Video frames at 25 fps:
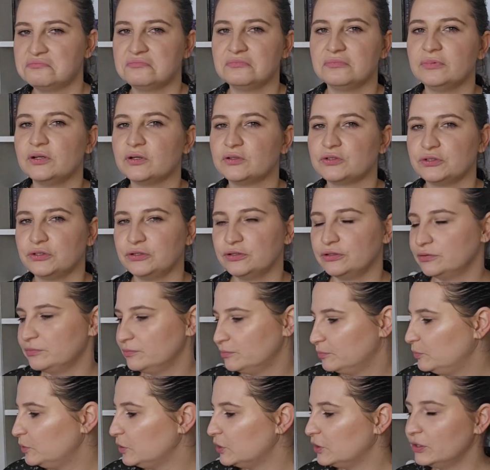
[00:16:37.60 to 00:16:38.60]
Not sure,
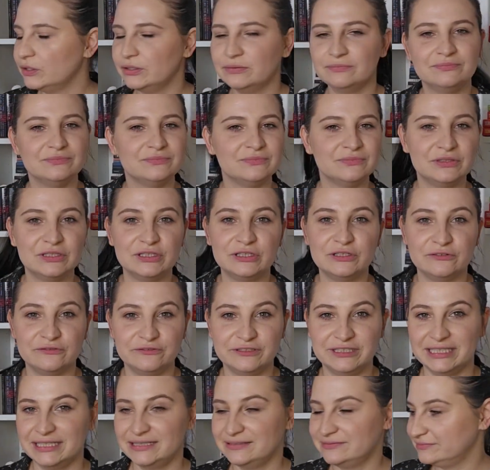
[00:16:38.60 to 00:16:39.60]
but loved
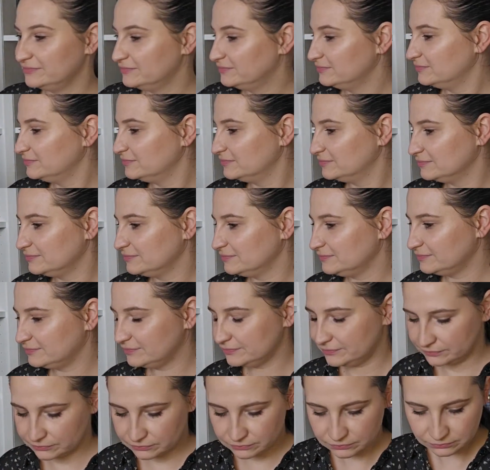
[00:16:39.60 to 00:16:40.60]
it.
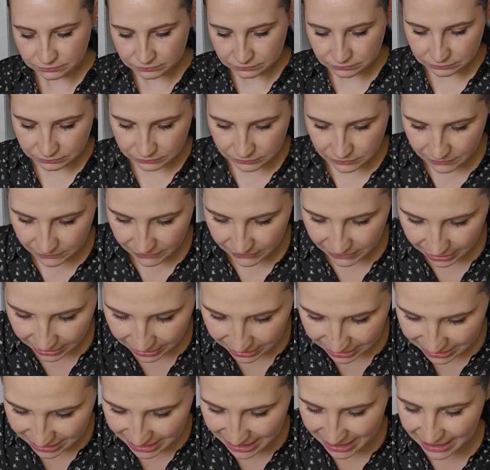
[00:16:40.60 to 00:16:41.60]

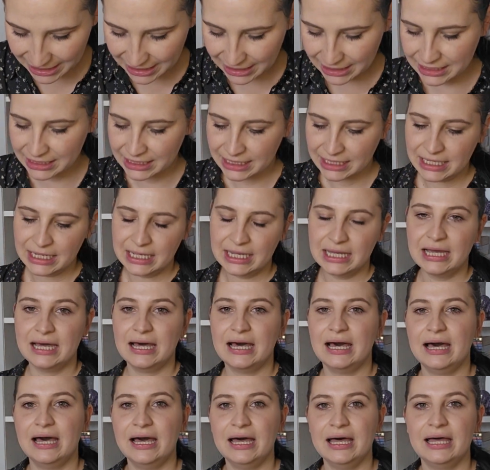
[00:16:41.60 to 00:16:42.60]
Then
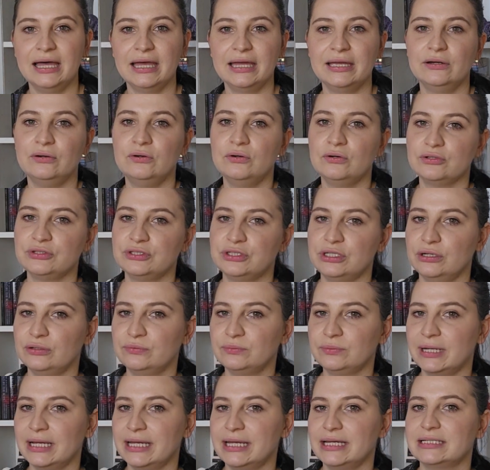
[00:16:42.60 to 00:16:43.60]
I also
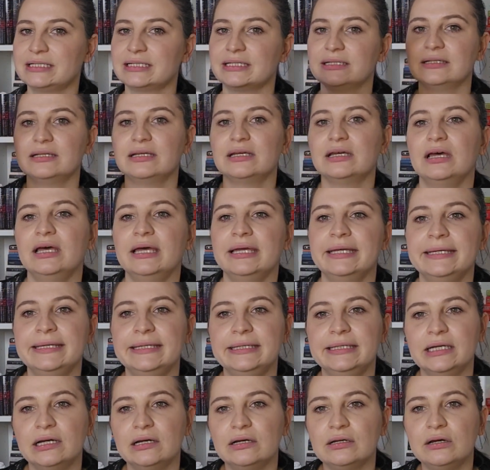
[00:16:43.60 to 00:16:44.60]
read
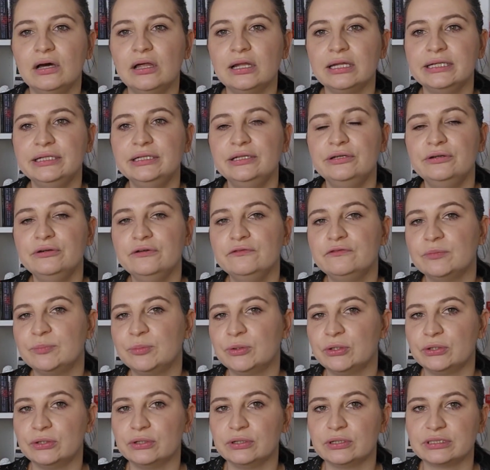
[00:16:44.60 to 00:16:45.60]
a Colleen Hoover
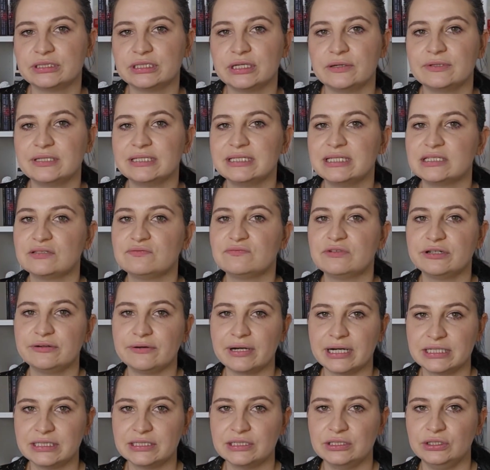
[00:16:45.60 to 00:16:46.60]
book. So this is
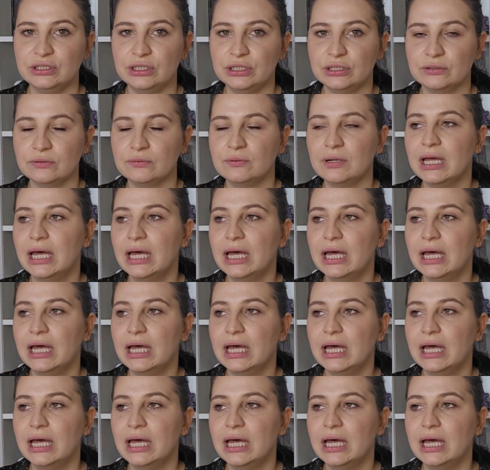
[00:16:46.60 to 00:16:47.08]
Regretting You.